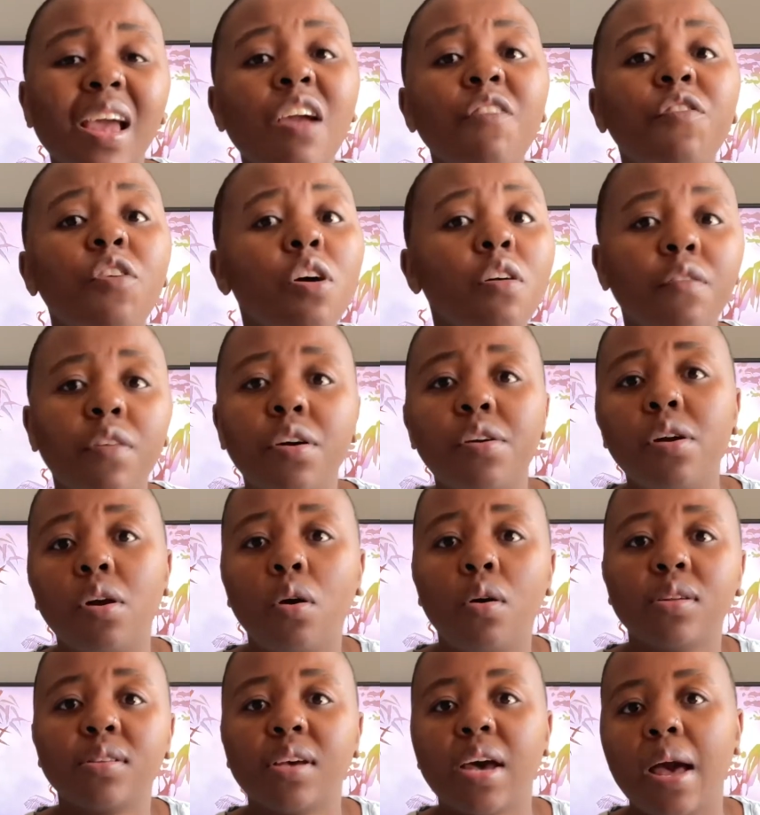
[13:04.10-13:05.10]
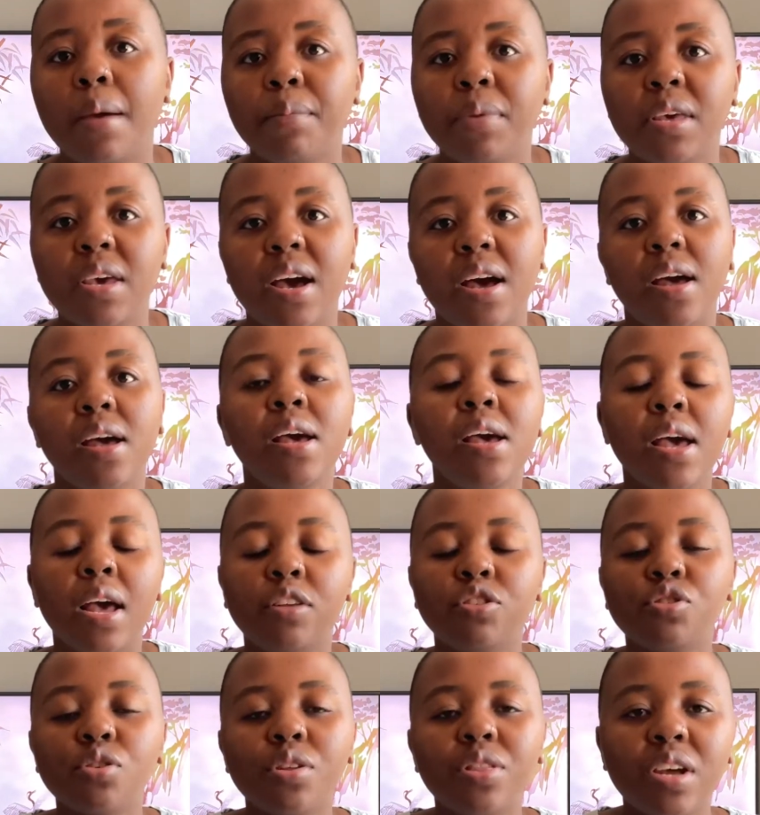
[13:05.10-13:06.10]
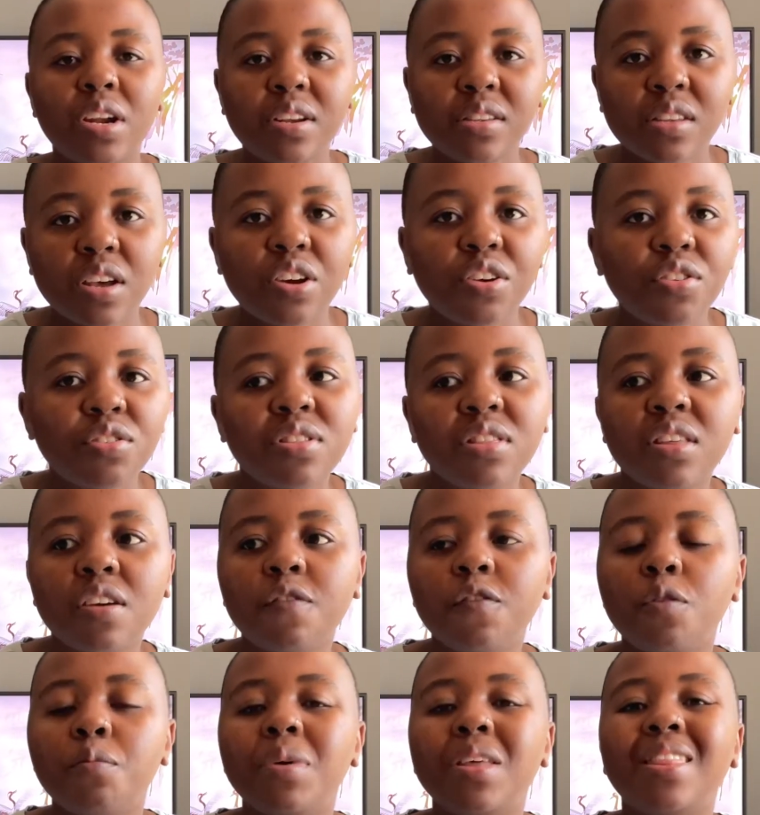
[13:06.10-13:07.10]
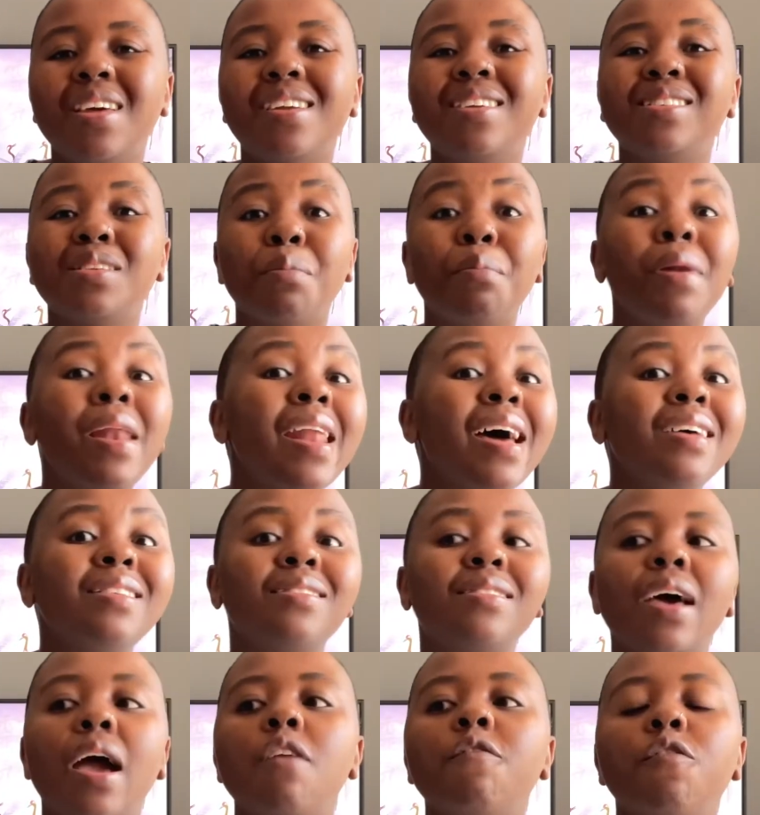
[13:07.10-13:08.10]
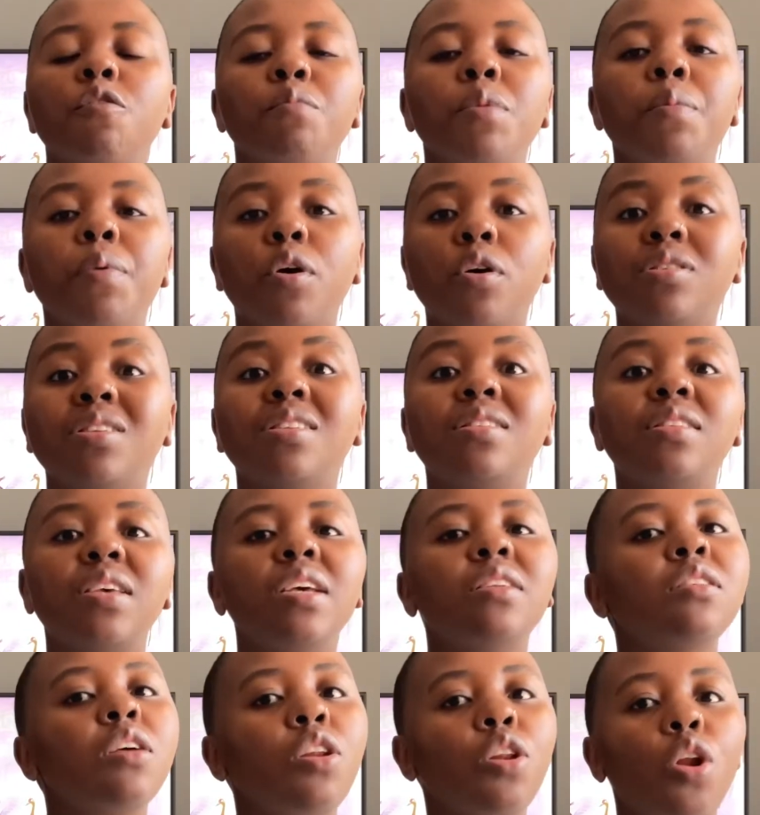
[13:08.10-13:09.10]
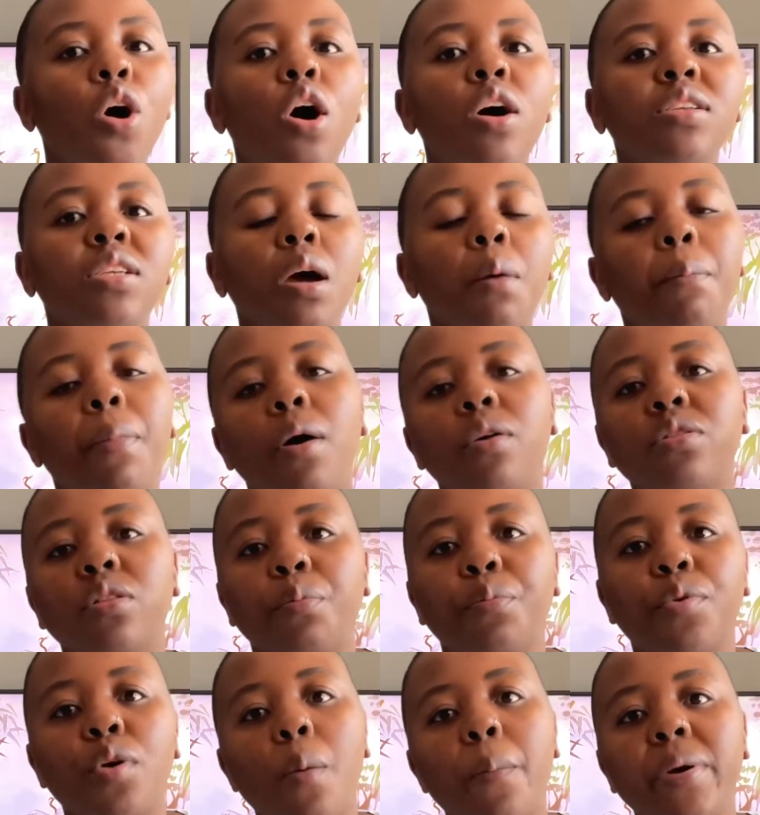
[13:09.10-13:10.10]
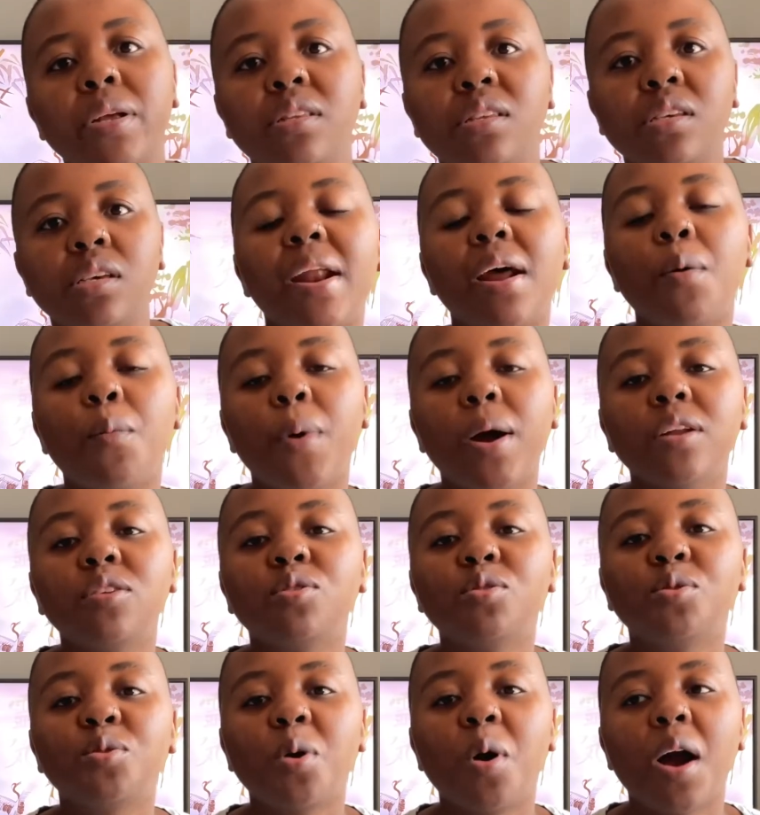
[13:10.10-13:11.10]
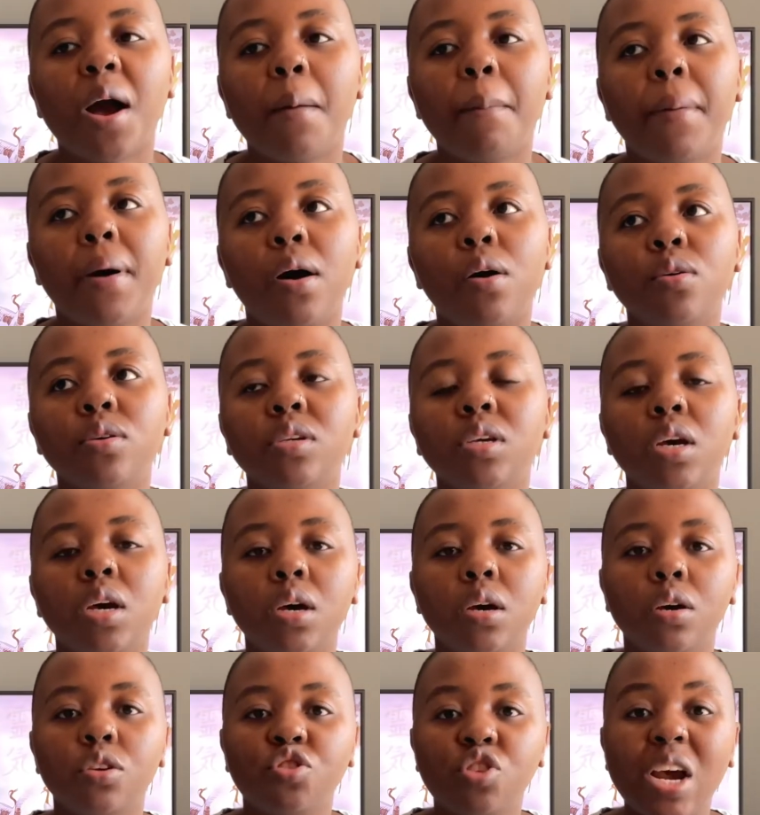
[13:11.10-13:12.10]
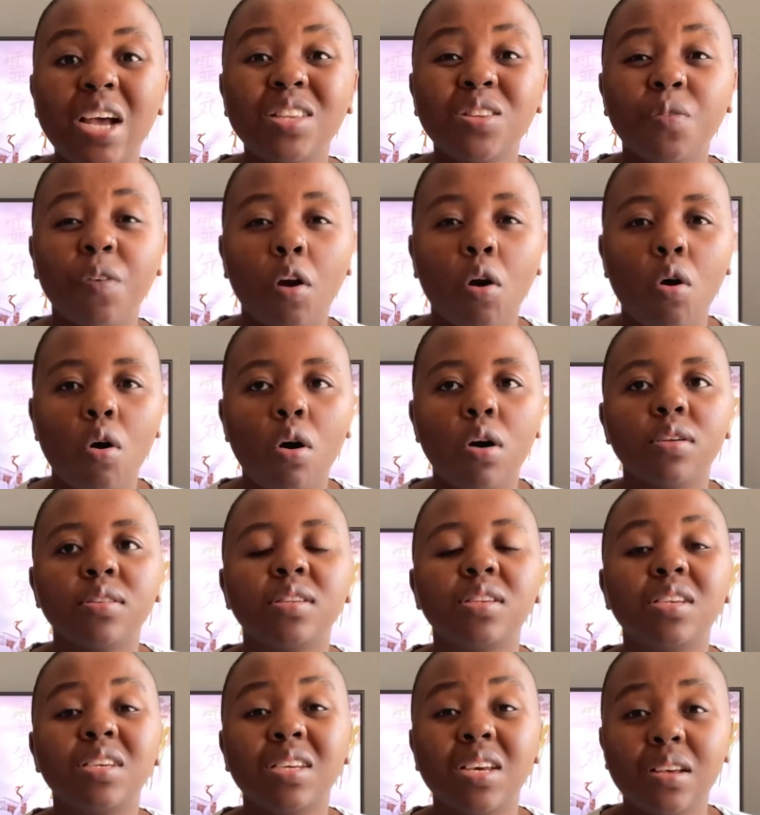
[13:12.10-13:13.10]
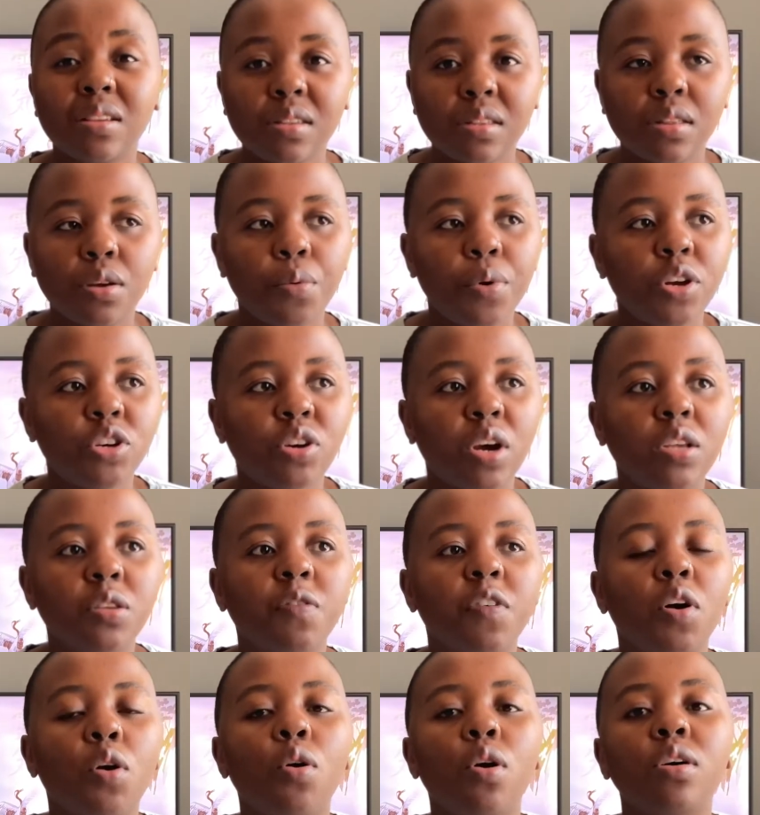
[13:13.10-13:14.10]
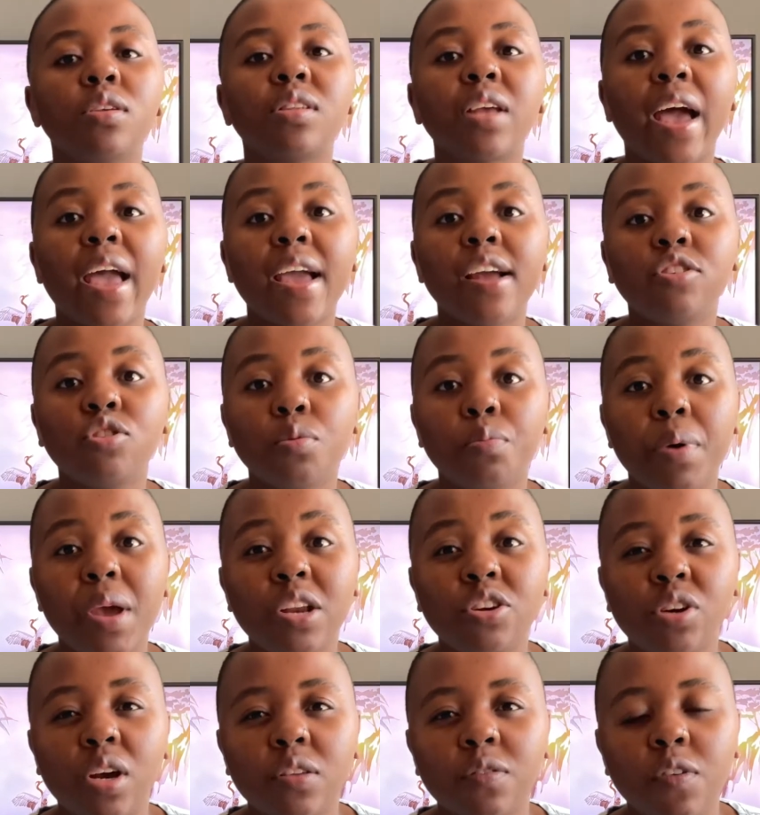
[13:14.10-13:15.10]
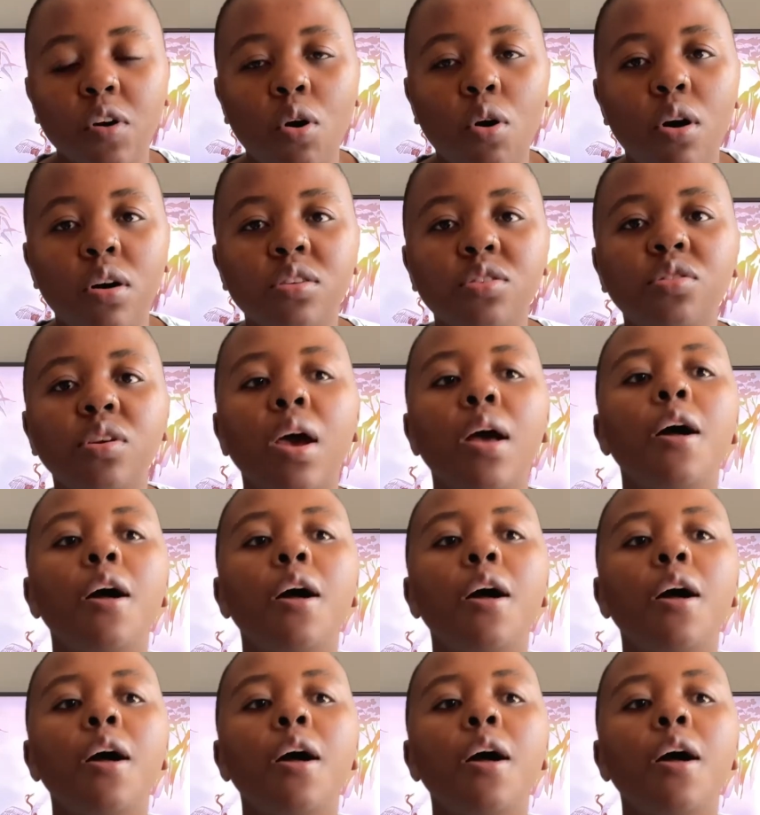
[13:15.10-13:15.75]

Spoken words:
for a very long time here. And so that is a good thing for me. That is a plus sign for me, because it says a lot about the property. I want to talk about transfer cost. Yes, the word transfer cost, I had to pay transfer cost.